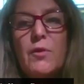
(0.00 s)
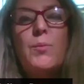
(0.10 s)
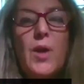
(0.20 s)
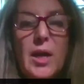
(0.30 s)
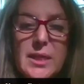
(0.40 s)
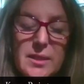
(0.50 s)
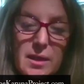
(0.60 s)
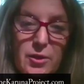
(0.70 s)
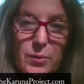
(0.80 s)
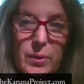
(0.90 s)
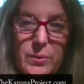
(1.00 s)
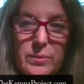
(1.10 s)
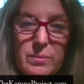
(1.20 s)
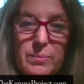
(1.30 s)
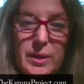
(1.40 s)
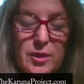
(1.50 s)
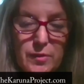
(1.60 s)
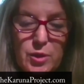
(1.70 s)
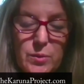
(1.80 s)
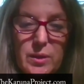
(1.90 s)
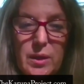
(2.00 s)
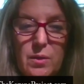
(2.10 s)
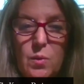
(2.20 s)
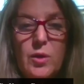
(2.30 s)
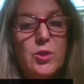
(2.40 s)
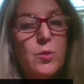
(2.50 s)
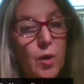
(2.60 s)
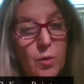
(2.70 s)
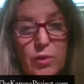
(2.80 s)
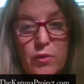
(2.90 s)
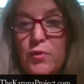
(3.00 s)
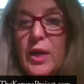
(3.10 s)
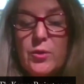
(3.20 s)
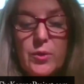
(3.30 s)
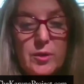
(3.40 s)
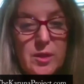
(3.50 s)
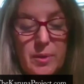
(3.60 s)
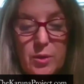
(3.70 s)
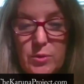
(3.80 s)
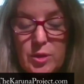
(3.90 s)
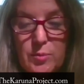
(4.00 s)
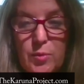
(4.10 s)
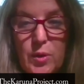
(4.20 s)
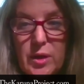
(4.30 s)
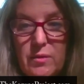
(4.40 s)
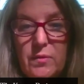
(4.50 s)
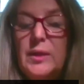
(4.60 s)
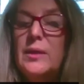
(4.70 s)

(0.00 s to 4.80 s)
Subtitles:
processing on your own individually, or to work with a friend or somebody who's supportive.